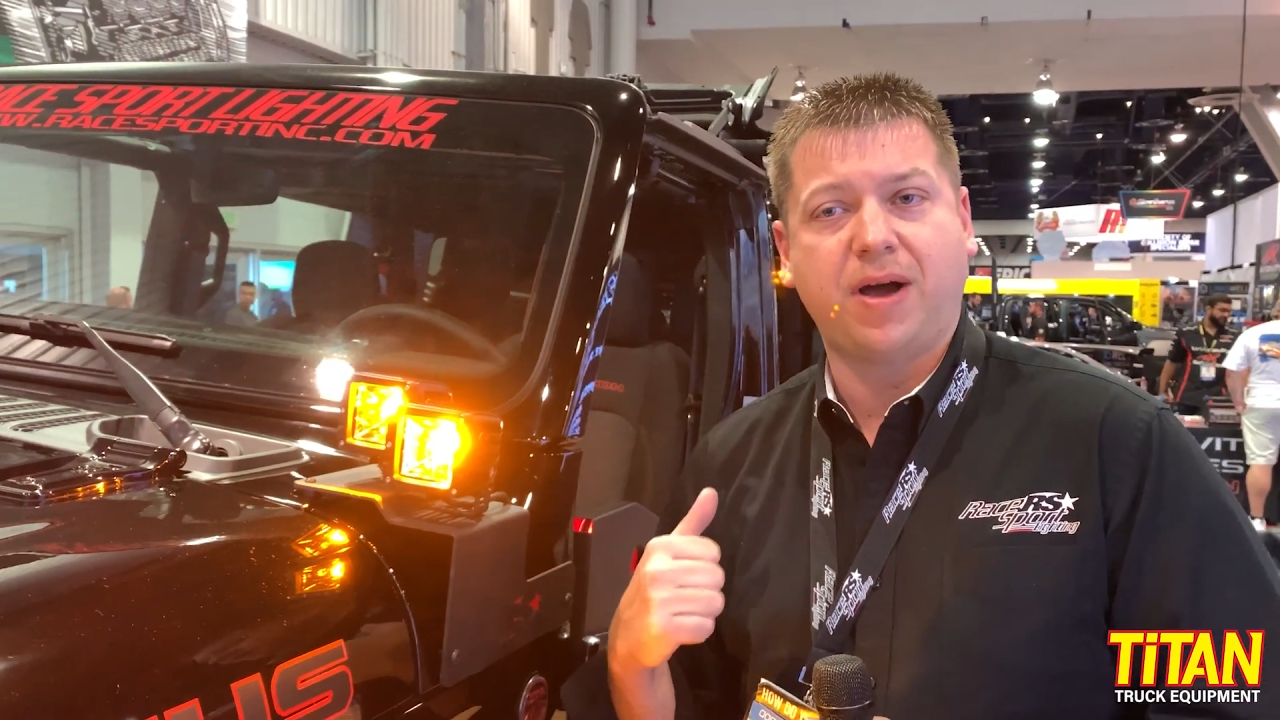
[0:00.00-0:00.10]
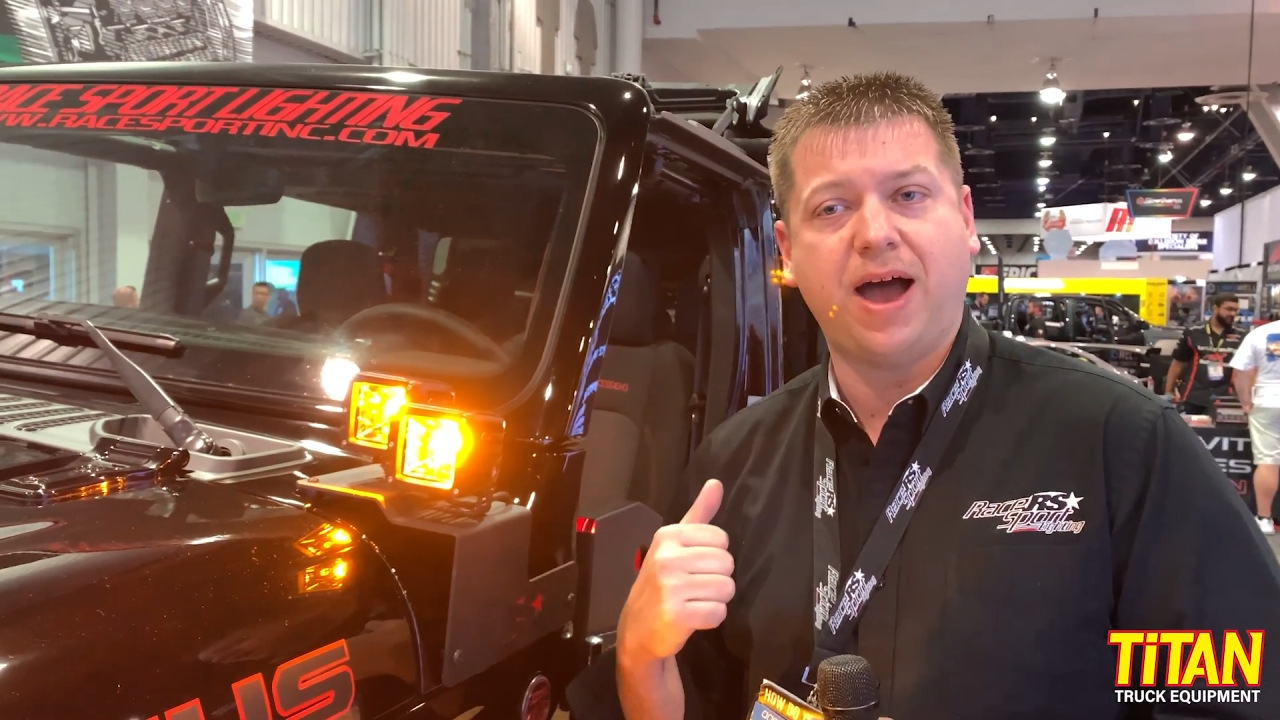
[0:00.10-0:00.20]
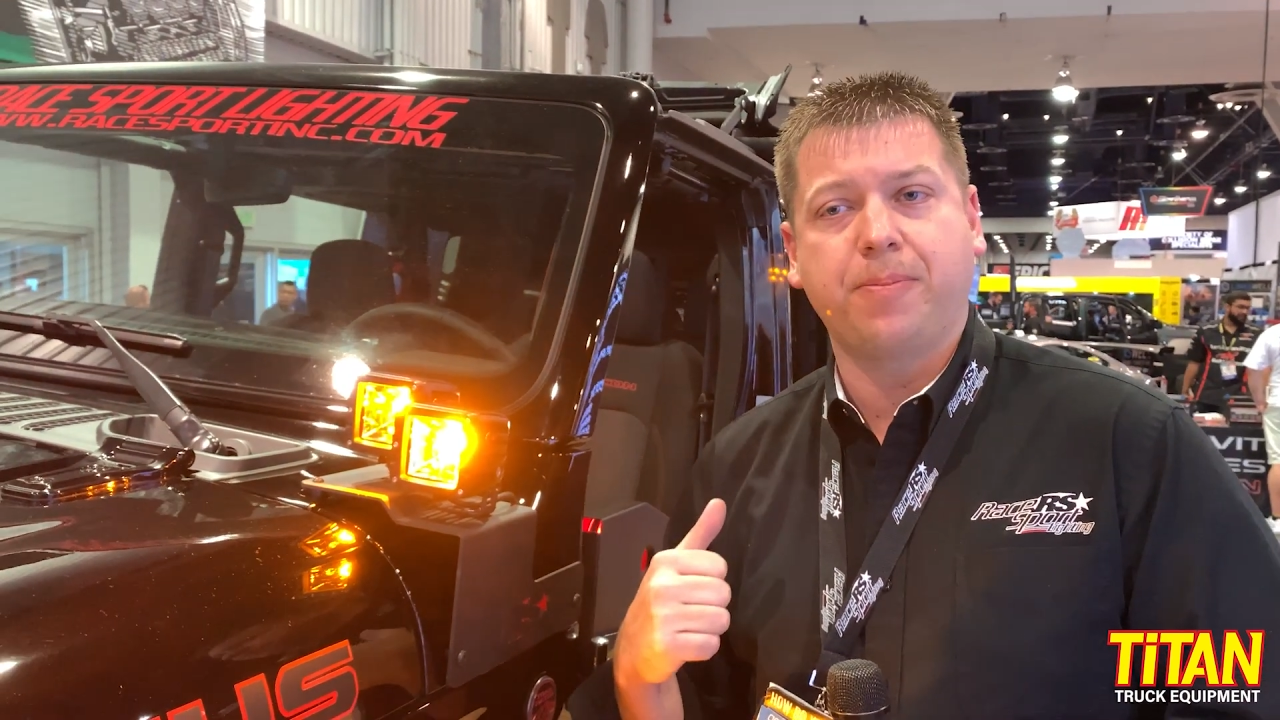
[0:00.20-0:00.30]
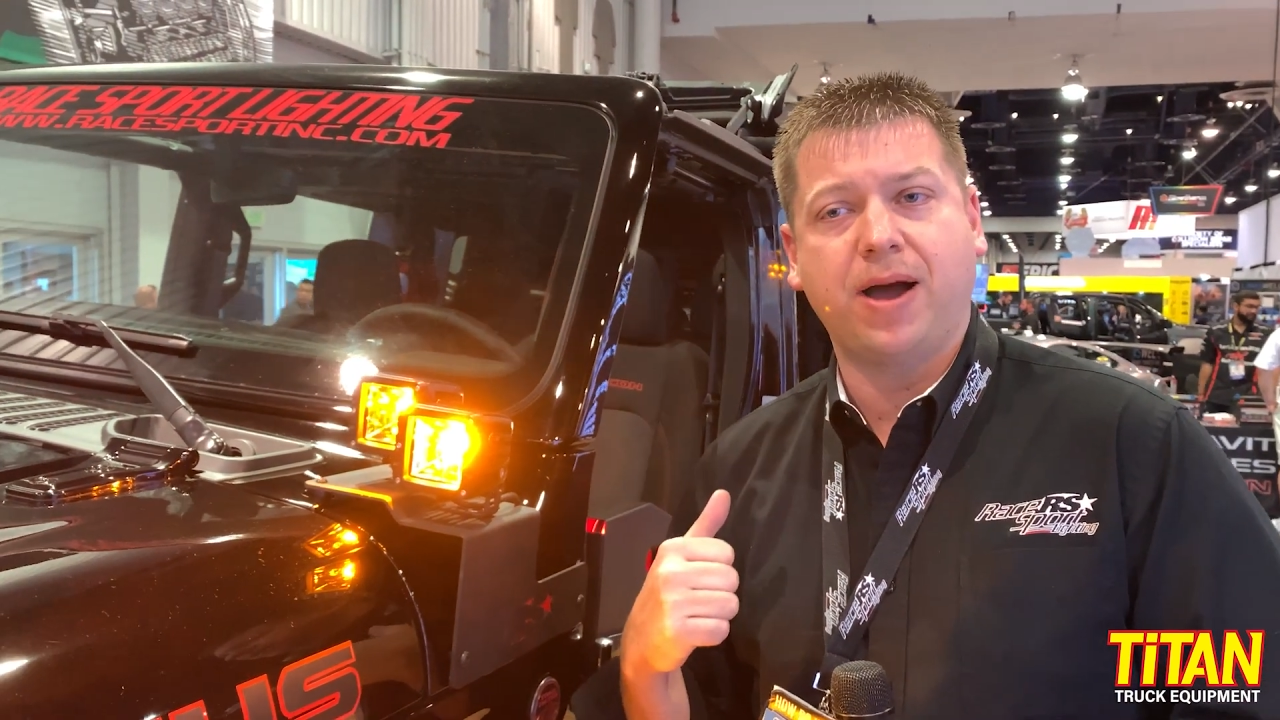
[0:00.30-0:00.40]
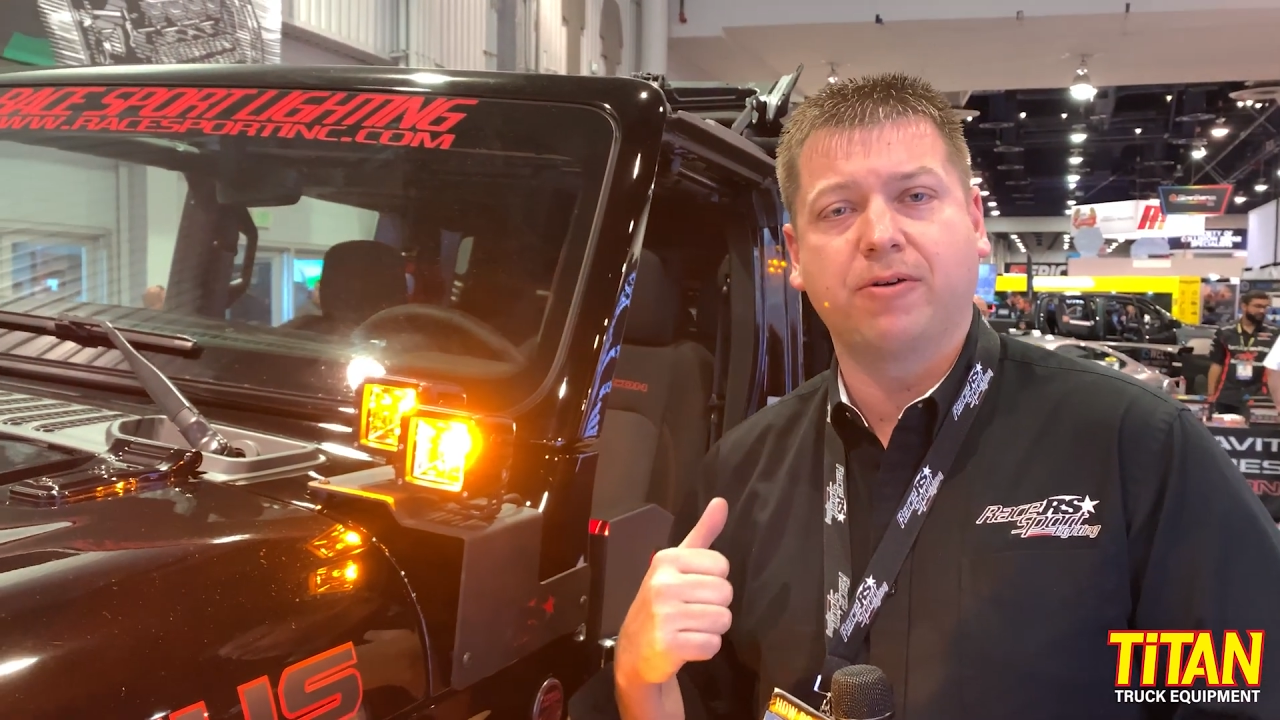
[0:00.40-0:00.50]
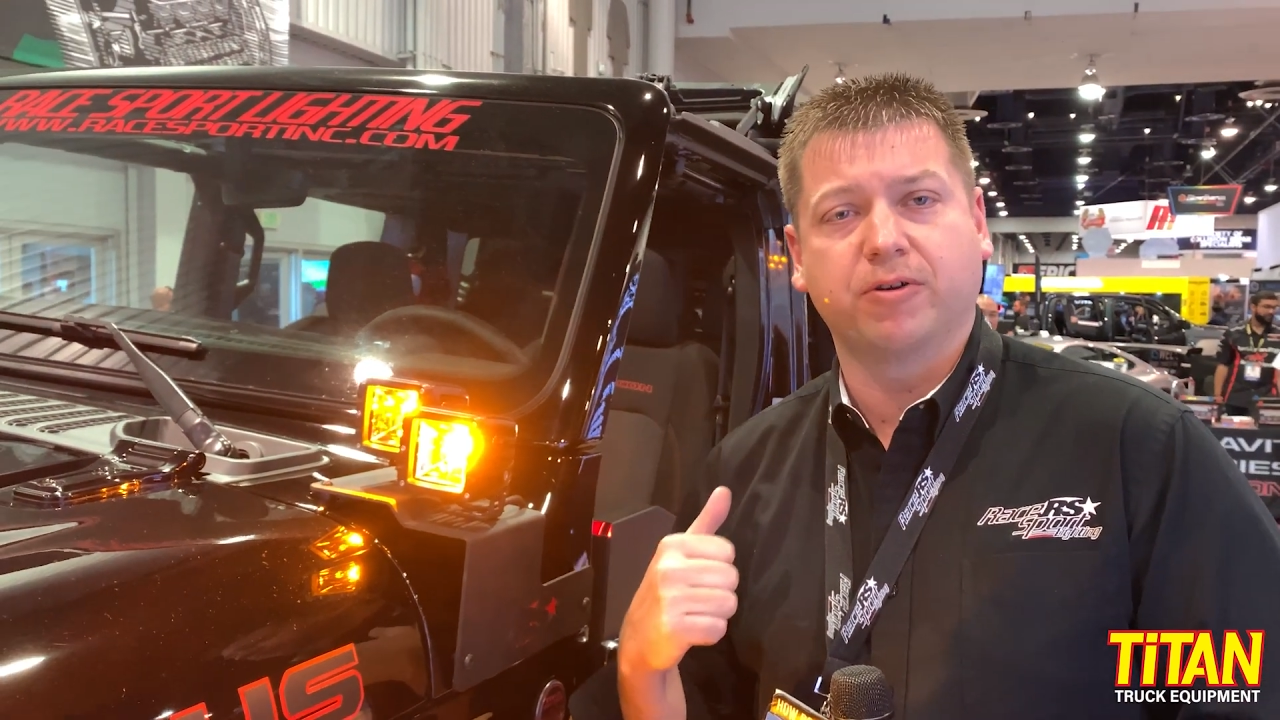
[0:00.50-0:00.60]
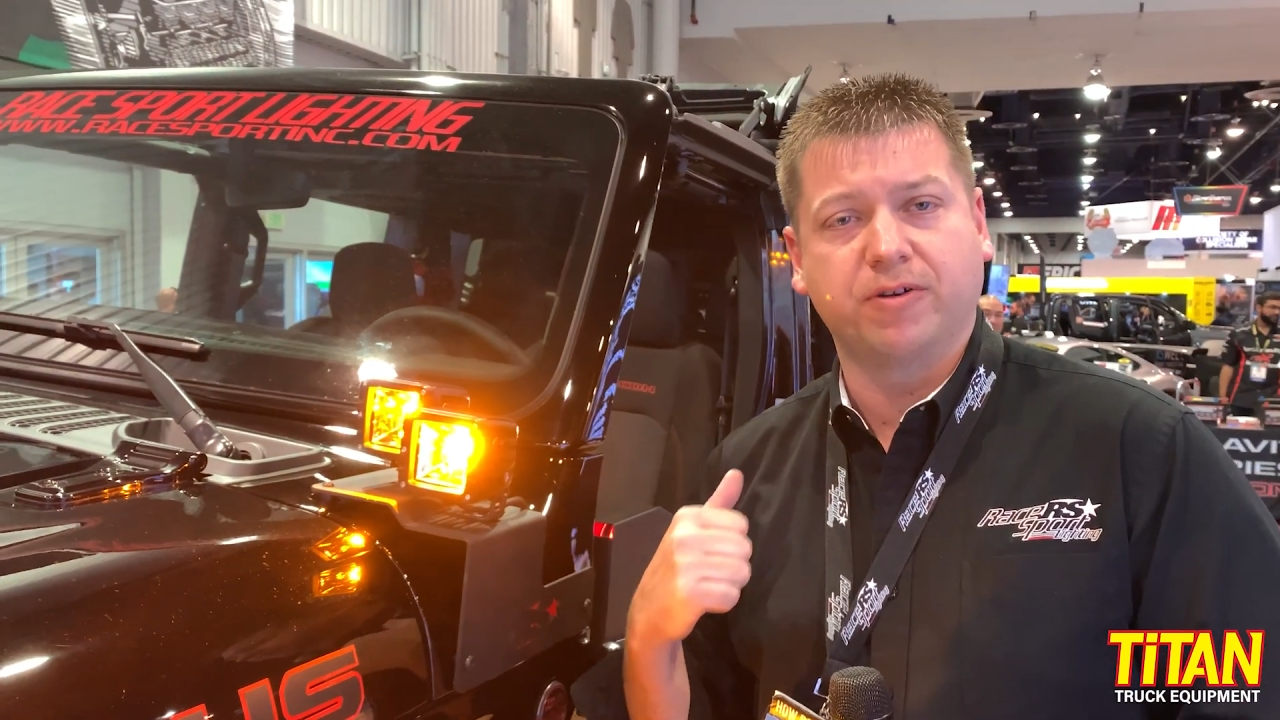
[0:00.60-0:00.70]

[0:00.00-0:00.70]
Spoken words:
high power